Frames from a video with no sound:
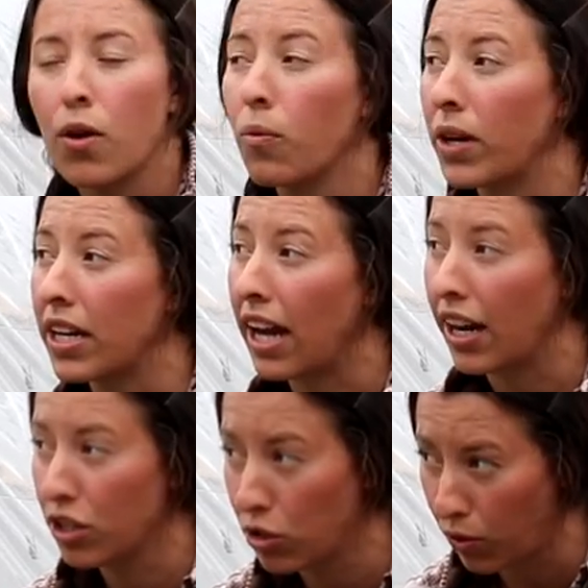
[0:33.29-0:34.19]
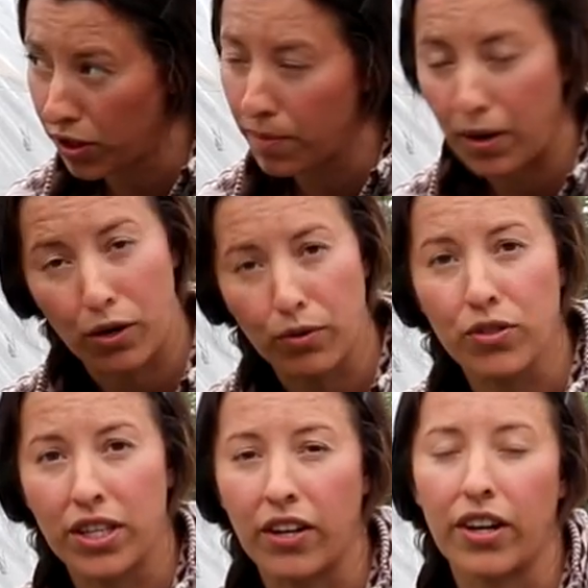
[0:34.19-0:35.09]
we uh, stored them in our root
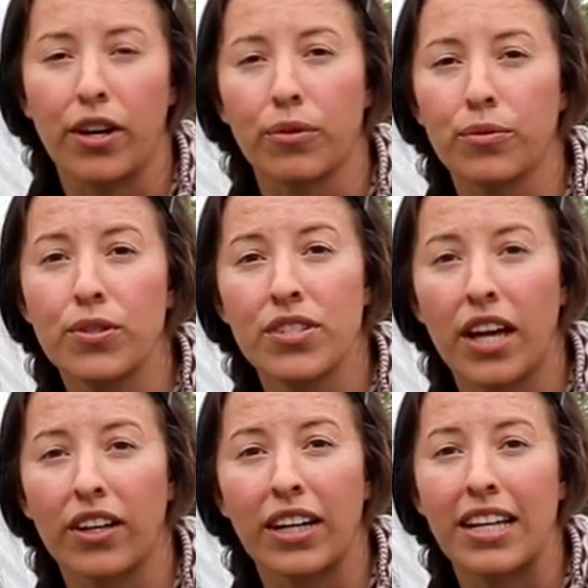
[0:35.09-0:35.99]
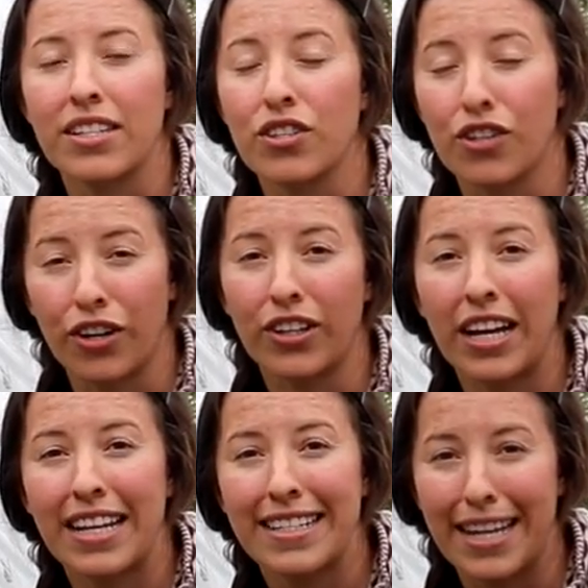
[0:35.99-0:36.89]
cellar, and our root cellar is dark,
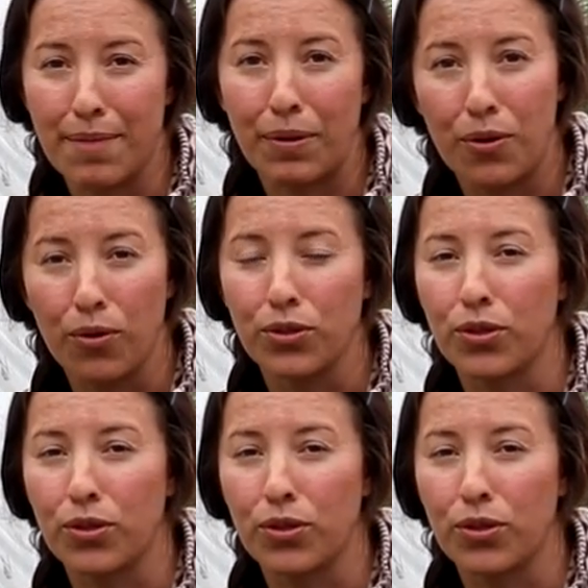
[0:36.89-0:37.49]
damp, and cold.